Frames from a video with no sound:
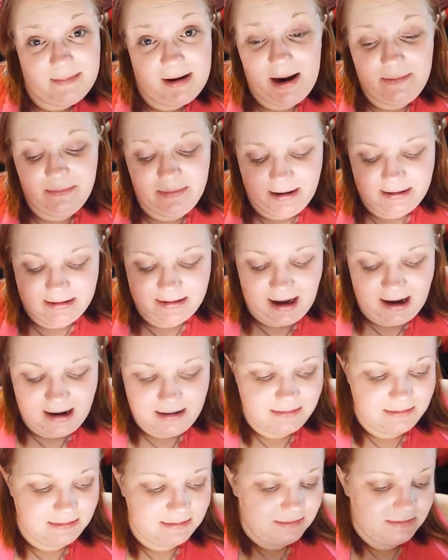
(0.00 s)
I'm like
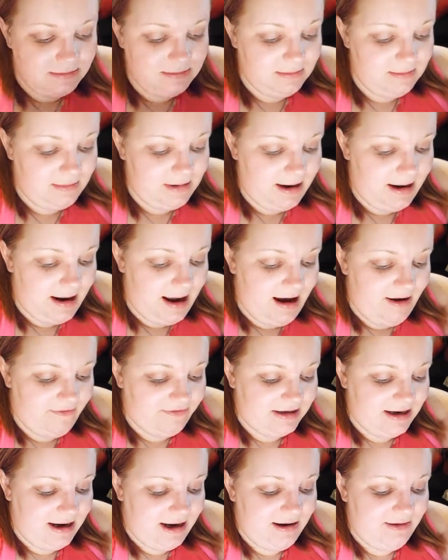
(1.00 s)
that. I
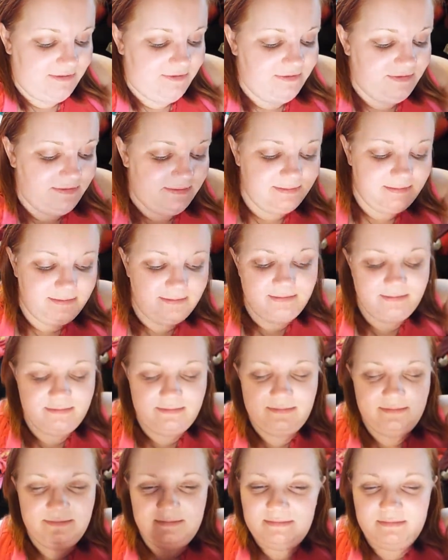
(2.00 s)
have to have,
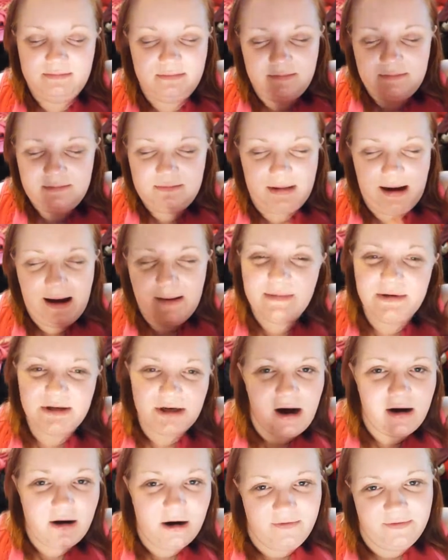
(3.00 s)
I'm the
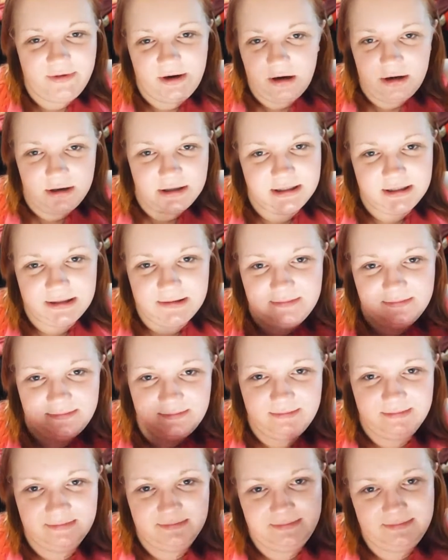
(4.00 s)
daughter of a nurse.
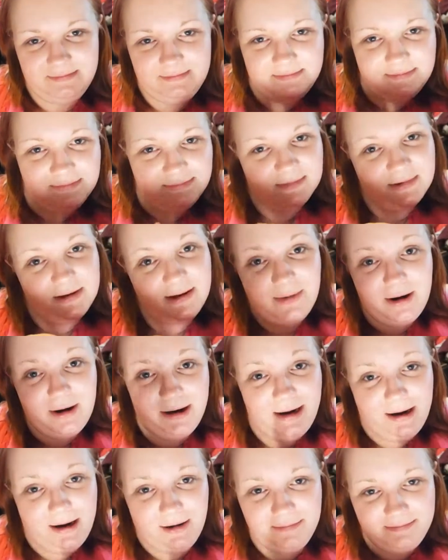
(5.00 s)
Come
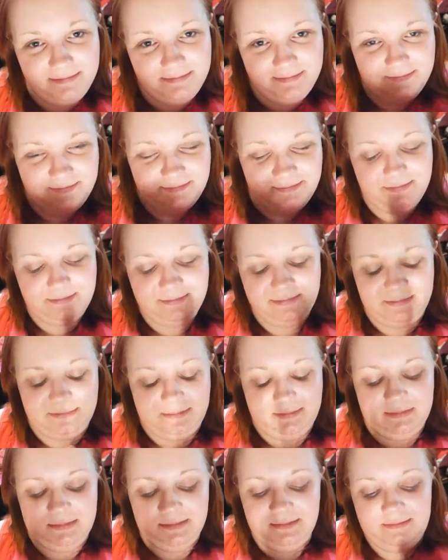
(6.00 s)
on now.
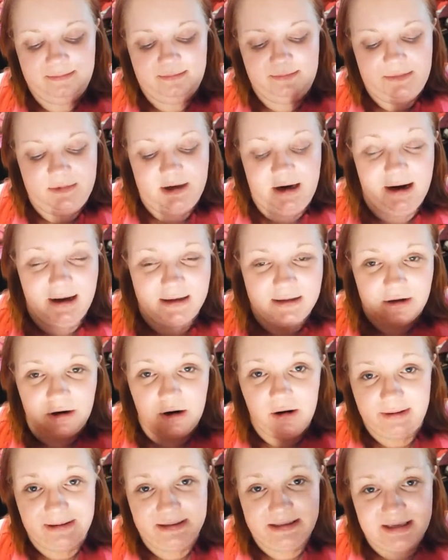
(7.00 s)
Their hands are
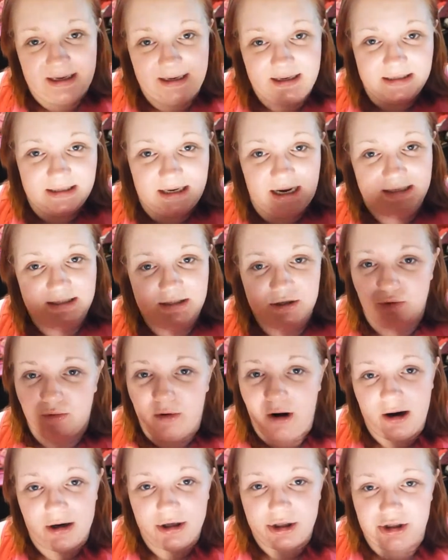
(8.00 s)
always sanitized or
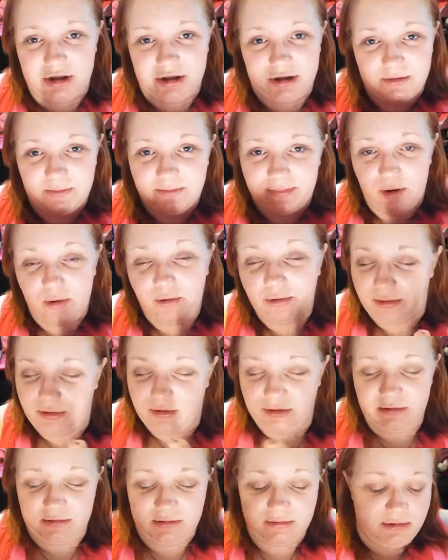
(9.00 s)
washed or both.